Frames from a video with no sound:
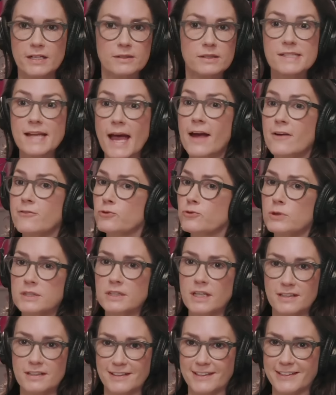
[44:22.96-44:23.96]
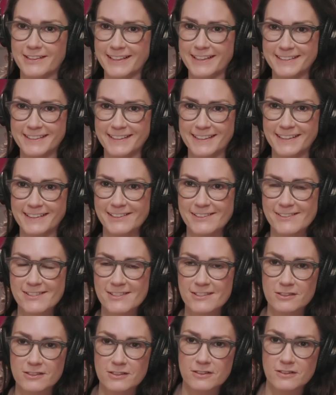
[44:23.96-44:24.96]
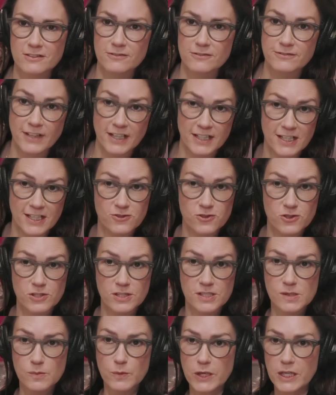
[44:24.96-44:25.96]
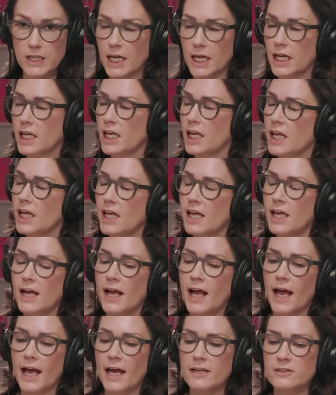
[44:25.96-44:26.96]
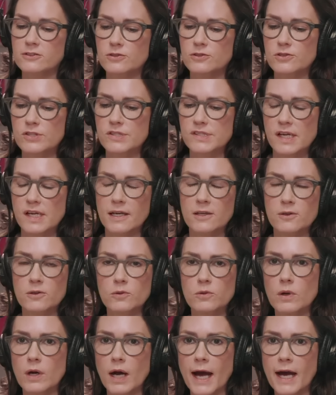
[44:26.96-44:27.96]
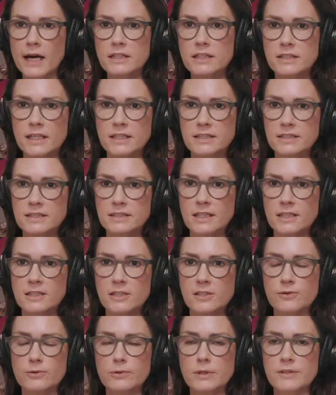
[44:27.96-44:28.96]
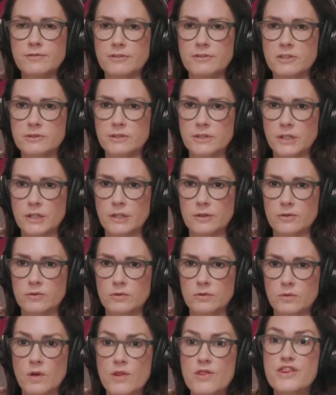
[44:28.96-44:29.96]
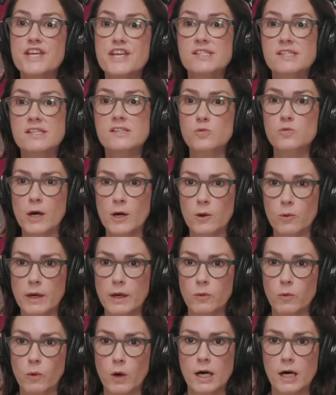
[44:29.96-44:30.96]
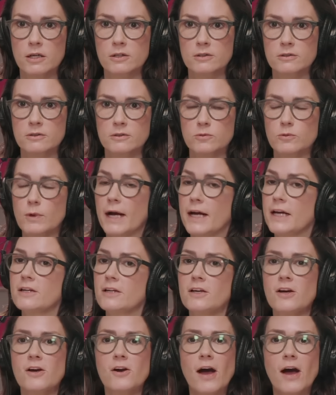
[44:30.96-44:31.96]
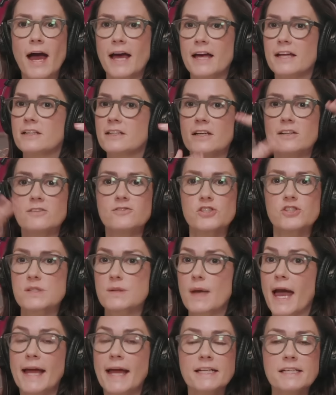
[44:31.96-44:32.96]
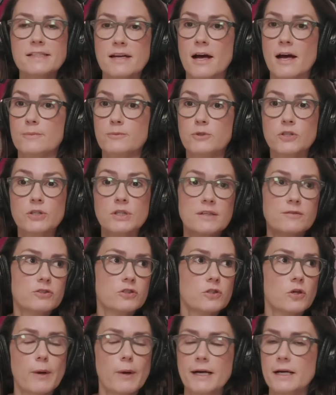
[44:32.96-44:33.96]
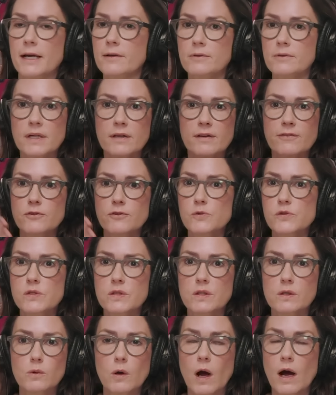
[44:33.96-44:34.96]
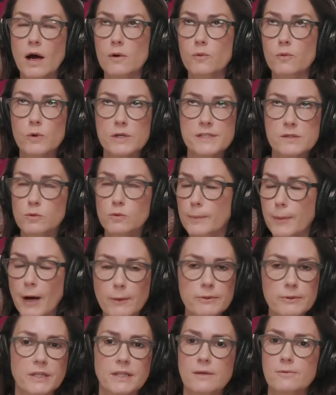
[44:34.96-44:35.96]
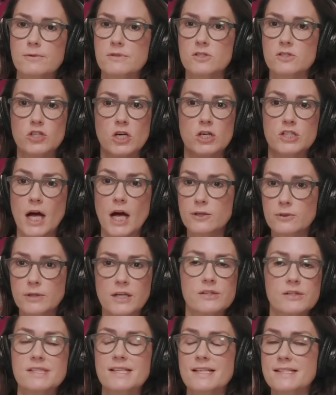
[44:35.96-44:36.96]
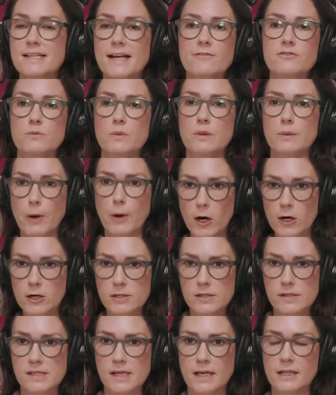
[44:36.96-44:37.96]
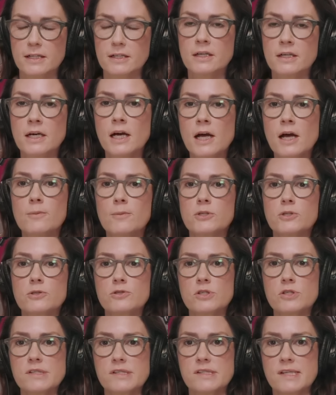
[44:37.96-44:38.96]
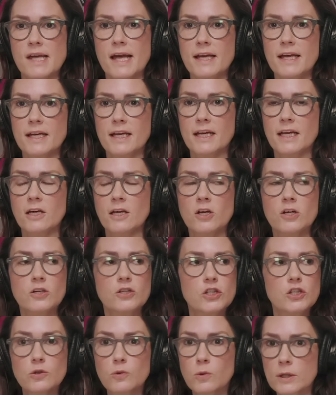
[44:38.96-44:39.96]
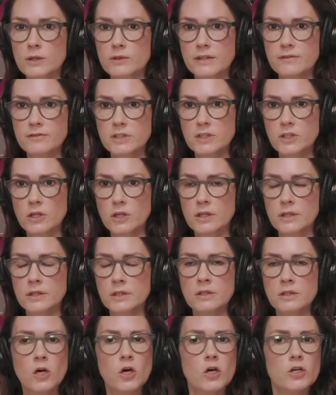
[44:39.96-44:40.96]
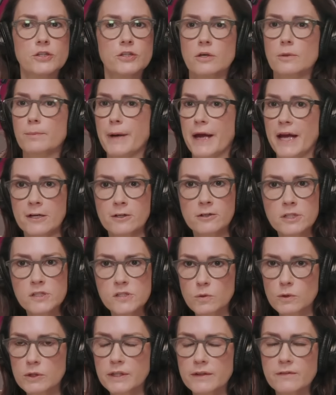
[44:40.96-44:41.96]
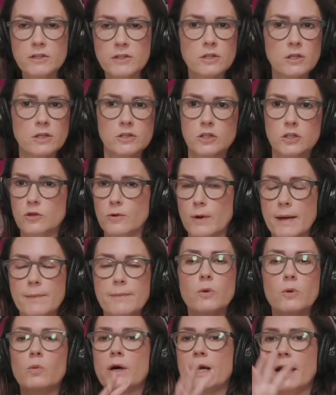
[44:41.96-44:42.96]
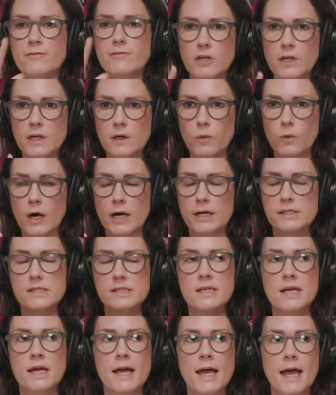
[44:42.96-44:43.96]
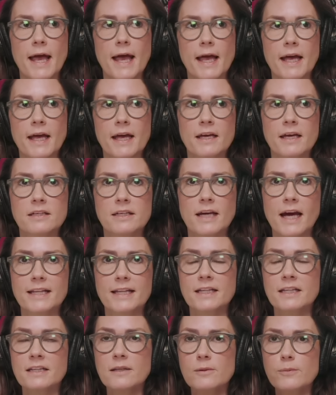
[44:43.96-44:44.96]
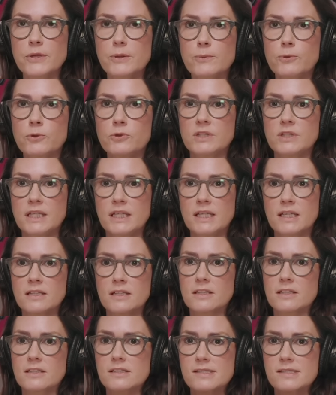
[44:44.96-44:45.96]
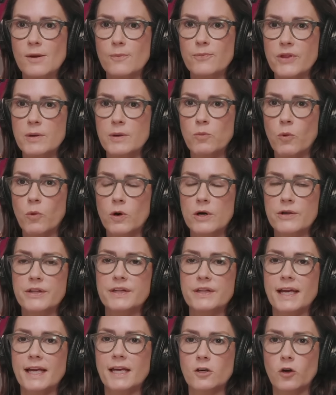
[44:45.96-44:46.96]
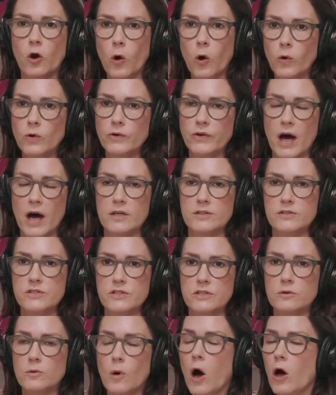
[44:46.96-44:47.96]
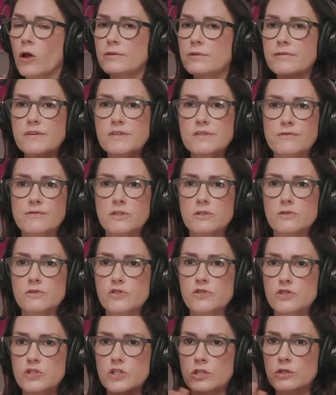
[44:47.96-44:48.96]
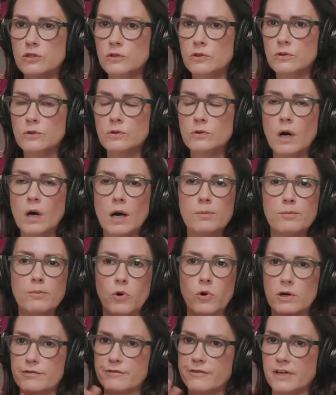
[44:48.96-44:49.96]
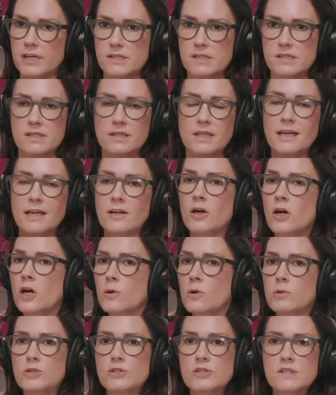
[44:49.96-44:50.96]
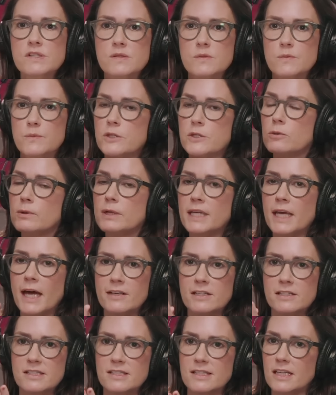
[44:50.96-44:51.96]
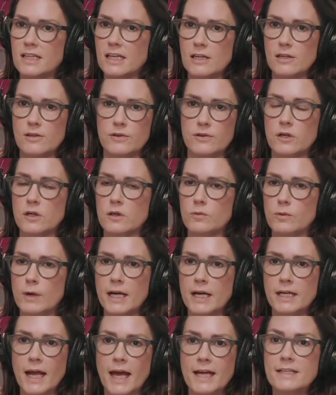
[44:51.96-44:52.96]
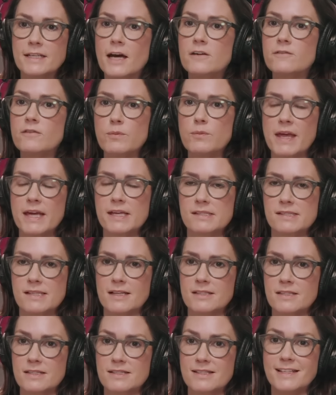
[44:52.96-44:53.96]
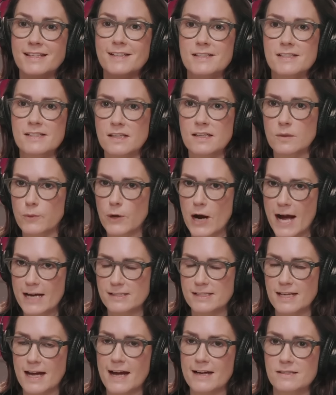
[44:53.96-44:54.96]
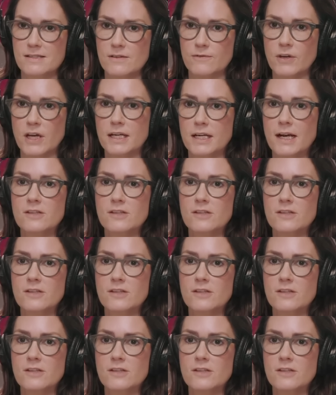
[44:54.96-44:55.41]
Because everyone liked the Clinton years, financially speaking. And you just say, how did 1993 feel to you? This is where we were, right? And just anytime, you could even go back, if it was a Republican that was in charge, I don't care. This doesn't have to be partisan. But you just say, you were living good, your parents were living good, your whatever it was. And I think that people need something more that they can hold on to. All of this feels too amorphous. Like we're just spewing out into the ether, right? And none of it makes sense because they need to see the brass tacks of it.